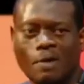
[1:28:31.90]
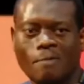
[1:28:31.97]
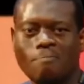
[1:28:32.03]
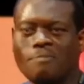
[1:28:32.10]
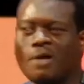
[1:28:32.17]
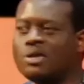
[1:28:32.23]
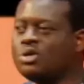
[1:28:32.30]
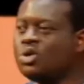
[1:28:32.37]

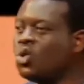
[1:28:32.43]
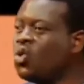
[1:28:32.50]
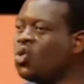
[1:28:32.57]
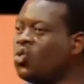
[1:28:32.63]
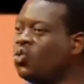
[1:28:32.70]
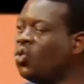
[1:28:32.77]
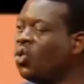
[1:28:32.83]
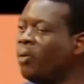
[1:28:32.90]
May
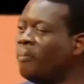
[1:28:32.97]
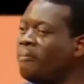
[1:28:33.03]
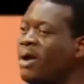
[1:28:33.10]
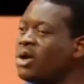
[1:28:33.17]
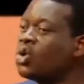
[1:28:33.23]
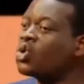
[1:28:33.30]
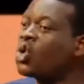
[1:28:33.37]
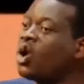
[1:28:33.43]
you may
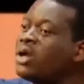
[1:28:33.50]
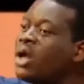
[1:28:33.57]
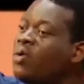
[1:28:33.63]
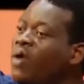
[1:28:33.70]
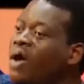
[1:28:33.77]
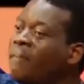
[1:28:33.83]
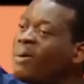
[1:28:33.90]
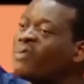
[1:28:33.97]
you run
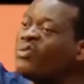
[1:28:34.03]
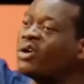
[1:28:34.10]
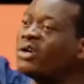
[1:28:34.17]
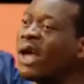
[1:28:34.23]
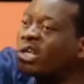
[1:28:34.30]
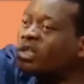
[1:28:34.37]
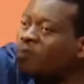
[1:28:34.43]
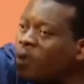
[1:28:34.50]
away before
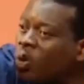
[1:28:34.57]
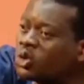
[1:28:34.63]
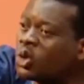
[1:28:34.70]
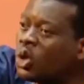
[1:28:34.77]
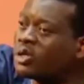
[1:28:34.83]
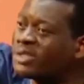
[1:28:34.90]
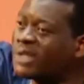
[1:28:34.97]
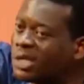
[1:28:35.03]
the
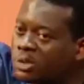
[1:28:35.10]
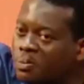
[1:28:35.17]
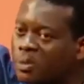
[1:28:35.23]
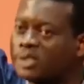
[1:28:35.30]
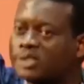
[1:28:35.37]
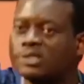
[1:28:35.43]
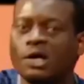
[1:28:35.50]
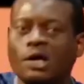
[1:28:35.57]
explosion takes
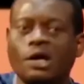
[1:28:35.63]
place.